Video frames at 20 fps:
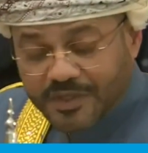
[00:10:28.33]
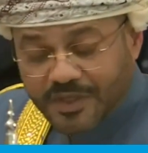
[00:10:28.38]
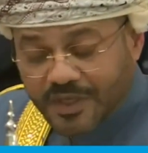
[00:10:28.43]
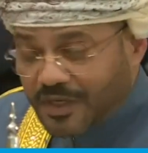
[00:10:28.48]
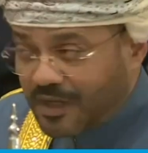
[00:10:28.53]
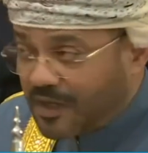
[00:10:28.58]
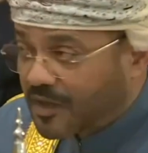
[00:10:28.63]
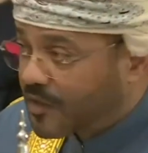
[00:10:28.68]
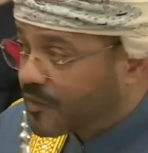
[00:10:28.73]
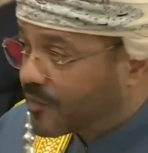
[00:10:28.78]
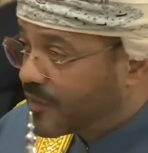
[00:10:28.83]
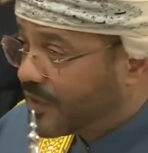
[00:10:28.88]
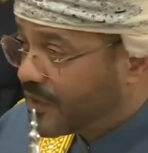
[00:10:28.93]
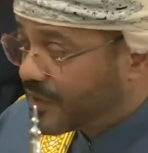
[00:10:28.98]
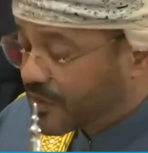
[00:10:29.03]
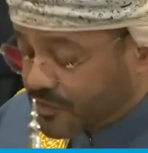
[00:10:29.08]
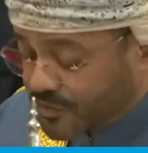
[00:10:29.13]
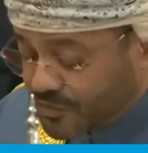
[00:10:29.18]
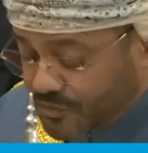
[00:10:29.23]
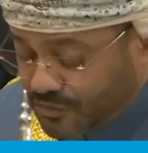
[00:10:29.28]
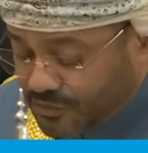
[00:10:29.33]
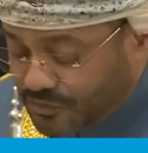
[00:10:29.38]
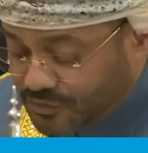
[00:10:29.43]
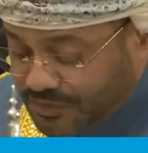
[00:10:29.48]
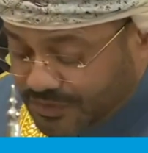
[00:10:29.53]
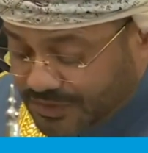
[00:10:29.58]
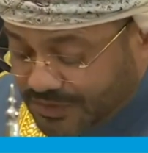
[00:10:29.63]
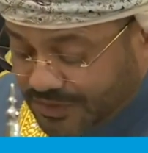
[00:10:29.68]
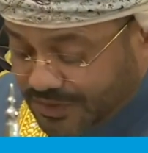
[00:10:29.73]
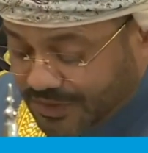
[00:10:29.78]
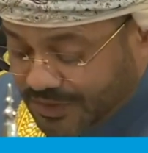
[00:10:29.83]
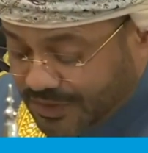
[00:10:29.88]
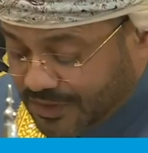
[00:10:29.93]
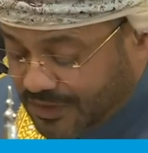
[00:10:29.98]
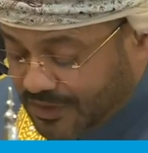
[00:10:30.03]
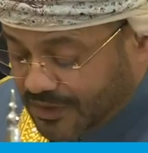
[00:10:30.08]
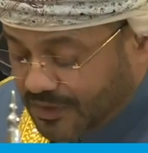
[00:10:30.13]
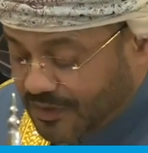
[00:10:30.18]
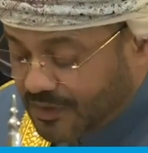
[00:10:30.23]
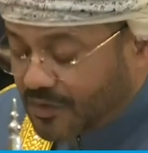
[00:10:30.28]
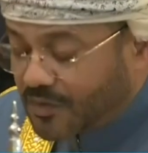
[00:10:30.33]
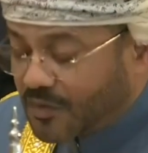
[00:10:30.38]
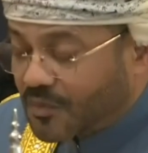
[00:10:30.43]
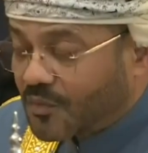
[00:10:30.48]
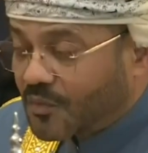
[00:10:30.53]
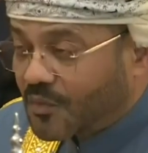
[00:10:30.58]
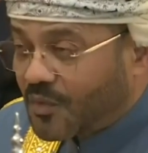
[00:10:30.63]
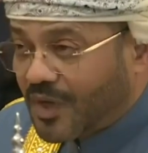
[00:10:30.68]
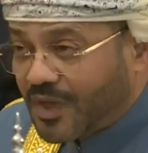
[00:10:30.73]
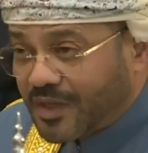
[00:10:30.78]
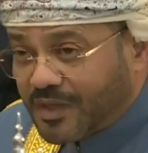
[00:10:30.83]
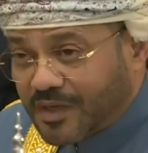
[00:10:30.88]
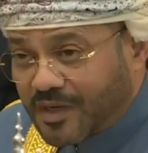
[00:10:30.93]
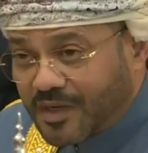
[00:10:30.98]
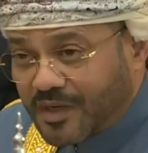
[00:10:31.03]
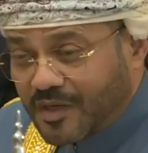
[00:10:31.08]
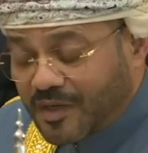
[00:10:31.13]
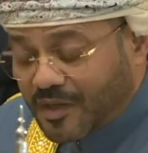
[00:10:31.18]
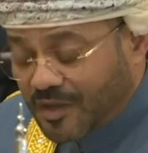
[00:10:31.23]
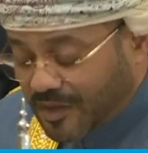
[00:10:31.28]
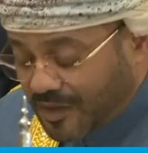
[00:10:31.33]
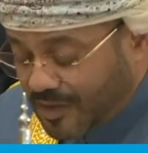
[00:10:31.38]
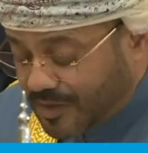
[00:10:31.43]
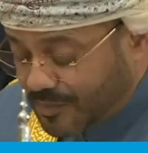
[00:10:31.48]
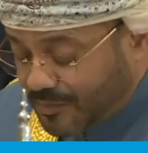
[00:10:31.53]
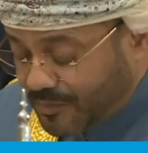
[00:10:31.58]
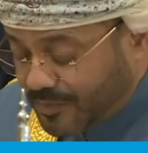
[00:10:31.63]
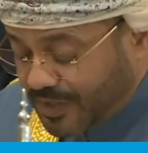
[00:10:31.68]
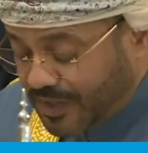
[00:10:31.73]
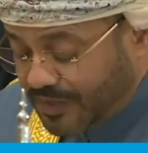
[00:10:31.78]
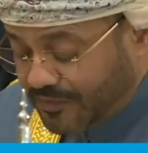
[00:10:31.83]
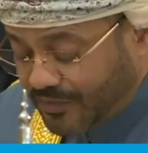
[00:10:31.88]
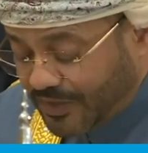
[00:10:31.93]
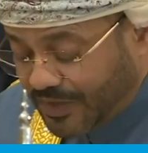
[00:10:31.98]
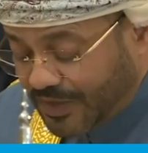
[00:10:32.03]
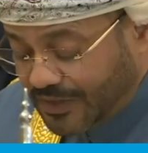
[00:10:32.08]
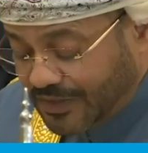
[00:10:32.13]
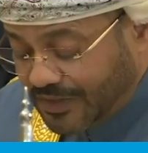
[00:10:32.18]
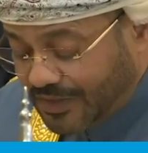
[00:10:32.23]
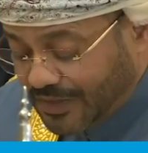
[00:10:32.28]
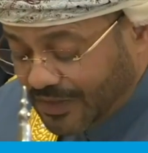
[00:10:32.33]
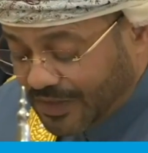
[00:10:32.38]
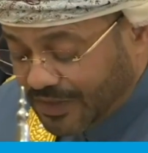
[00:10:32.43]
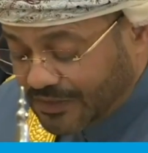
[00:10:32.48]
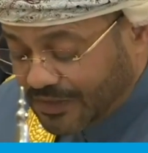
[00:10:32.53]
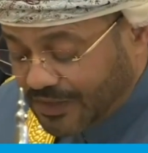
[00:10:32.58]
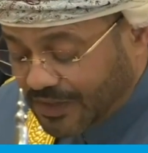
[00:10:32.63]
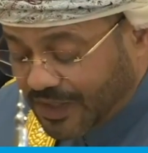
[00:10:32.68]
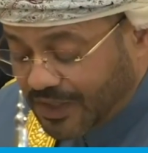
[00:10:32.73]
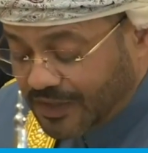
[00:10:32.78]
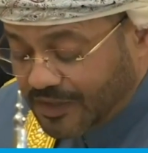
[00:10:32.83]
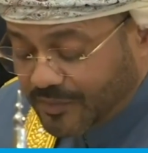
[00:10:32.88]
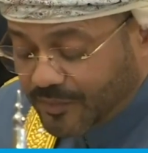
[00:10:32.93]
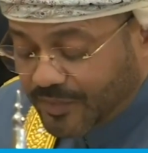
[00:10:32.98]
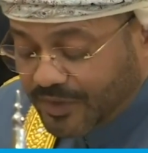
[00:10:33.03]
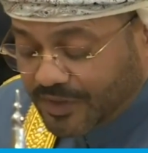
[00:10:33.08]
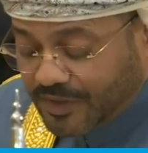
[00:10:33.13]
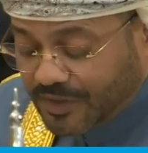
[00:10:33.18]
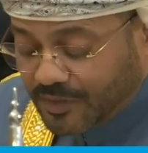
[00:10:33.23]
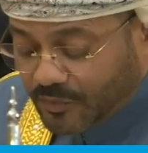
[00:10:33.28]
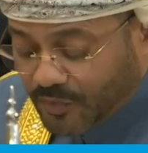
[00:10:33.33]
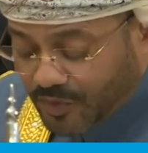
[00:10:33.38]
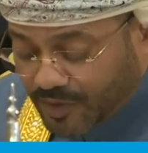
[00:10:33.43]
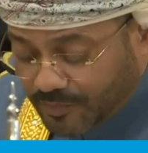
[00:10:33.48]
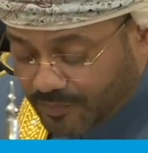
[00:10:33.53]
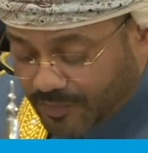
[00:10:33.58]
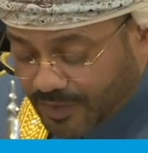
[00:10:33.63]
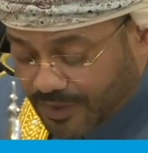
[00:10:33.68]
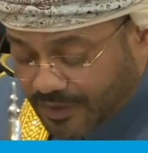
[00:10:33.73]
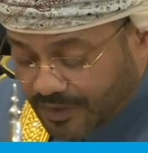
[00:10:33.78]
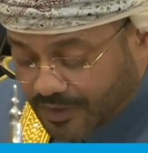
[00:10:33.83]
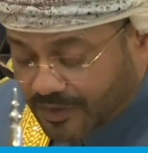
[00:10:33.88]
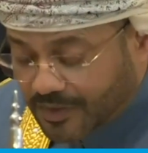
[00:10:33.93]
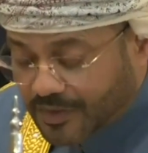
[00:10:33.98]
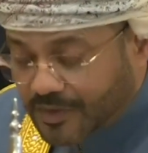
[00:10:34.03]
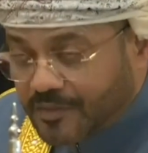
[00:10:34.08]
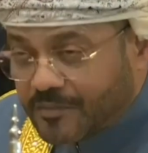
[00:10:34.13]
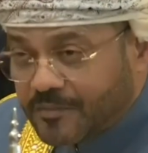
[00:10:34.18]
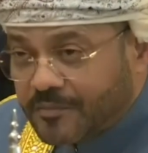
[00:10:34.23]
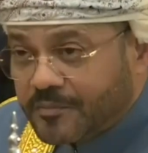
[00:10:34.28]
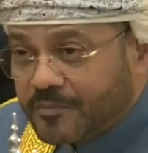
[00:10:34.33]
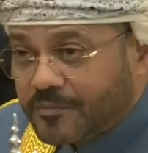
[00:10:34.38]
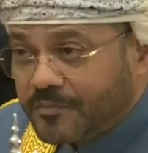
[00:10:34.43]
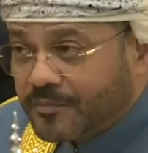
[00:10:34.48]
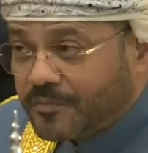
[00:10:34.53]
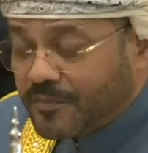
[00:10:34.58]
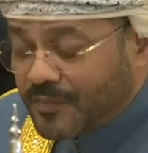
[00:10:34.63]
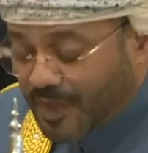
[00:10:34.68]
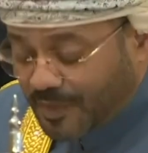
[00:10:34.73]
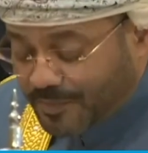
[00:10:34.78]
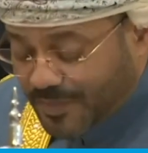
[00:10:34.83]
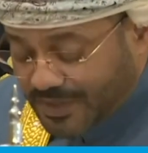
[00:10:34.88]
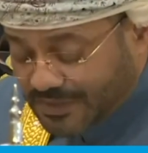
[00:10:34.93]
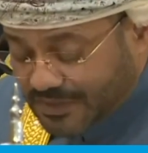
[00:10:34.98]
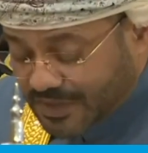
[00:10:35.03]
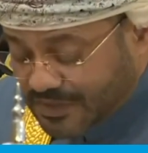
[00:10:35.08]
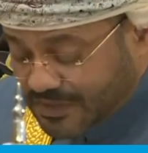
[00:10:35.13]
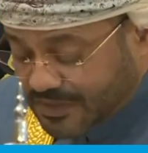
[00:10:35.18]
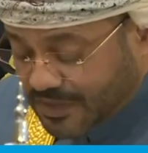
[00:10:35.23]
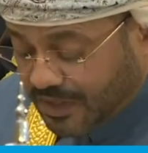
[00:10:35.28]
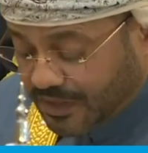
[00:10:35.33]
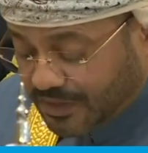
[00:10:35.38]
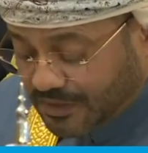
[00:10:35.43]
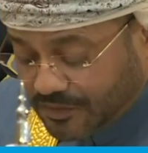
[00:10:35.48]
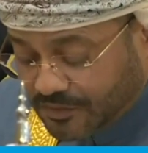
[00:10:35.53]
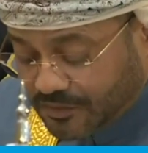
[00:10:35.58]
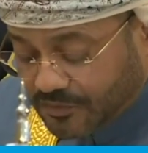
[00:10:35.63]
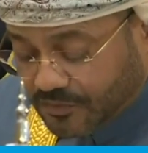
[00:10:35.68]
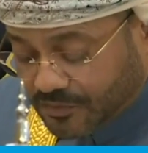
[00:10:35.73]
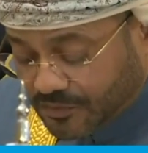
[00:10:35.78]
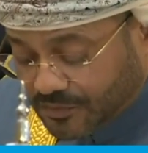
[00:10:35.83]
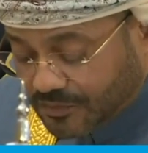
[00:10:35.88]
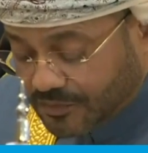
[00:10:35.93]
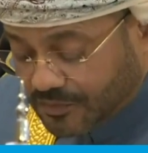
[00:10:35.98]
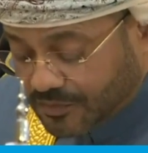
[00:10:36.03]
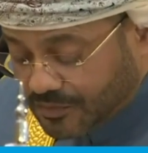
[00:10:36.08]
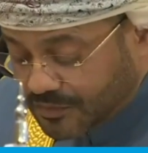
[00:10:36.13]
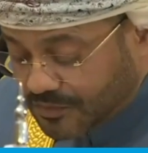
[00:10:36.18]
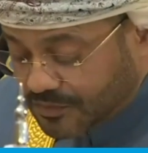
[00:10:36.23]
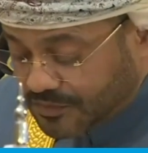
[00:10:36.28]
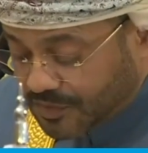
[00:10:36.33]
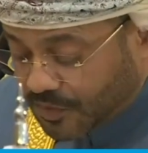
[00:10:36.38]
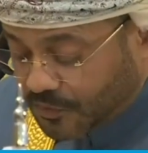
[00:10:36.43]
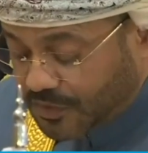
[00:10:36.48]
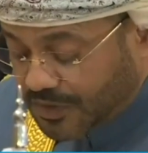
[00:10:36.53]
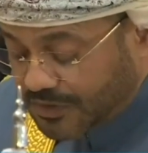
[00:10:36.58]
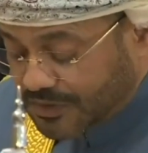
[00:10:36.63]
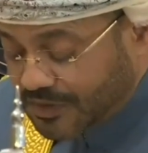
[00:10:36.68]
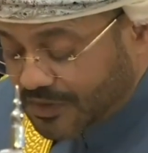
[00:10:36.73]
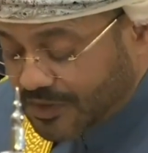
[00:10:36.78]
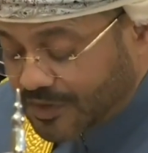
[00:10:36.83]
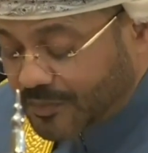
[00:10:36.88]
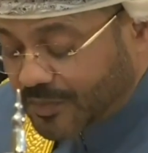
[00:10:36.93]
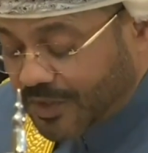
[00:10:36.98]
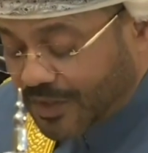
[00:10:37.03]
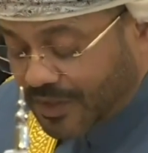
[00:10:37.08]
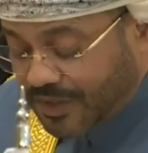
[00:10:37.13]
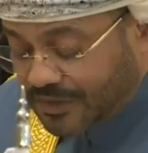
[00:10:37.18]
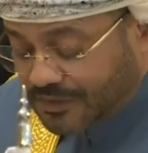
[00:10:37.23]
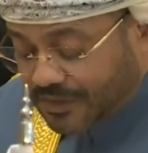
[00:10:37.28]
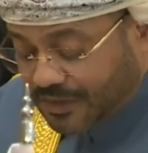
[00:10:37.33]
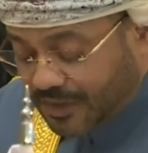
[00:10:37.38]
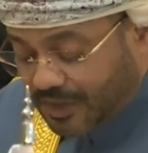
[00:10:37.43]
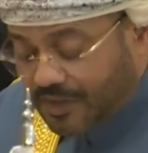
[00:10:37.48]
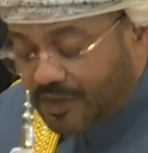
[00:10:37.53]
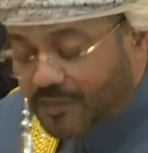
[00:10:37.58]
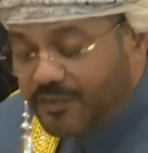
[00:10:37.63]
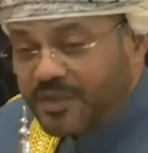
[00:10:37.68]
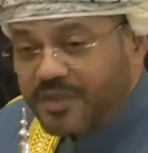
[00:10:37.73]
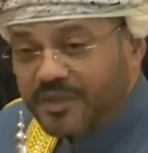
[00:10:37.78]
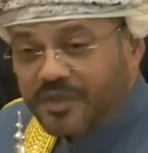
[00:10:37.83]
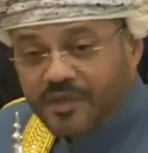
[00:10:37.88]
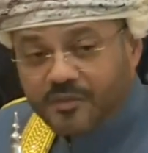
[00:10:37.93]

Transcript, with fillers: successful expo in Dubai, World, FIFA World Cup in Qatar, in Saudi Arabia is hosting the Formula One competitions and